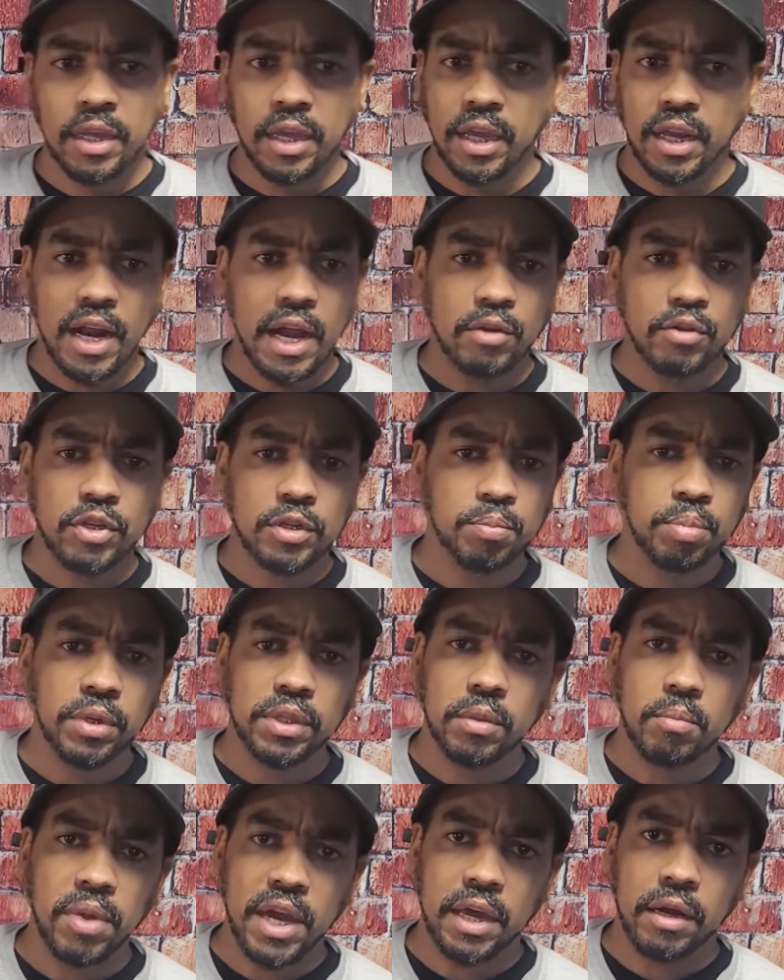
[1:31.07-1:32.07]
and I'll just
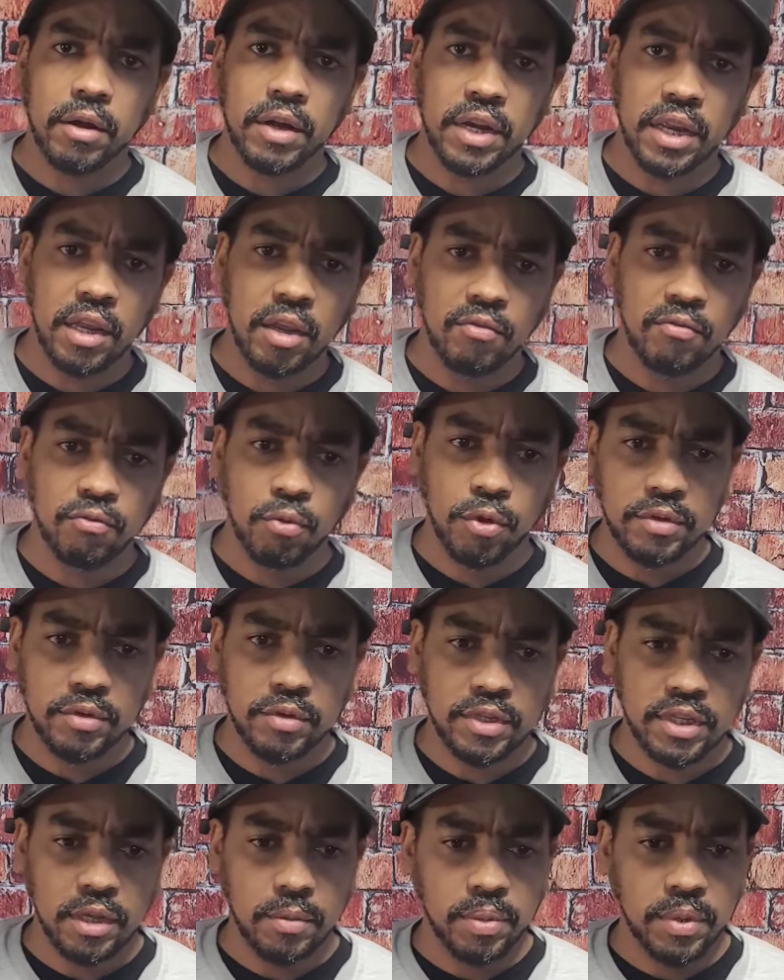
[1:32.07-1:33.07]
put the battery in for
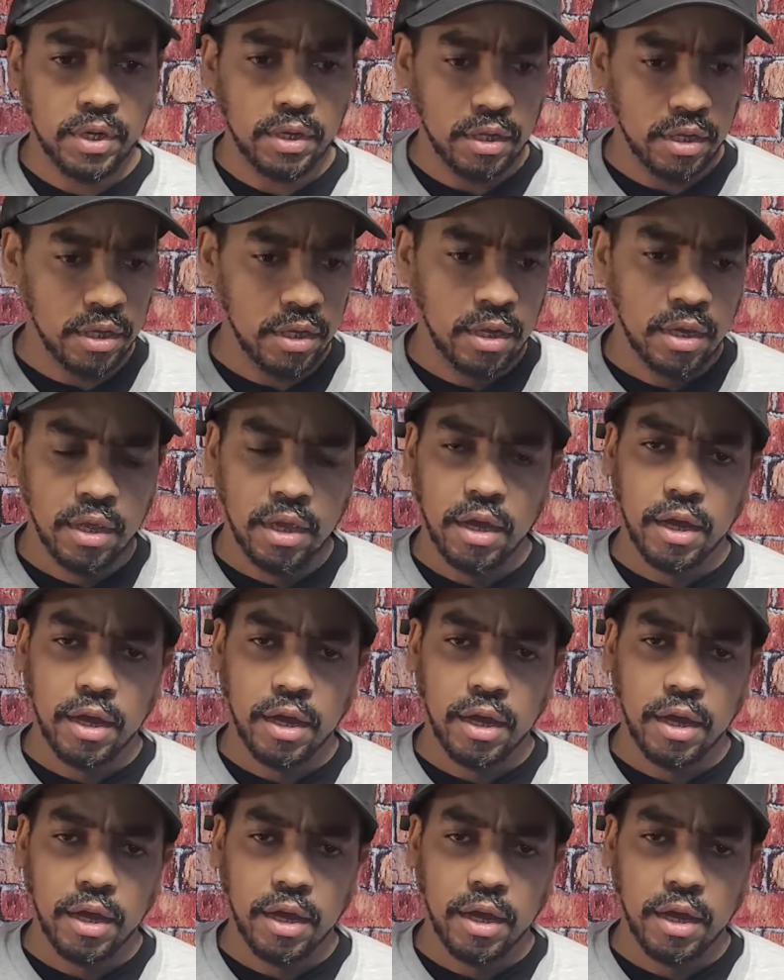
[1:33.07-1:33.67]
you typically,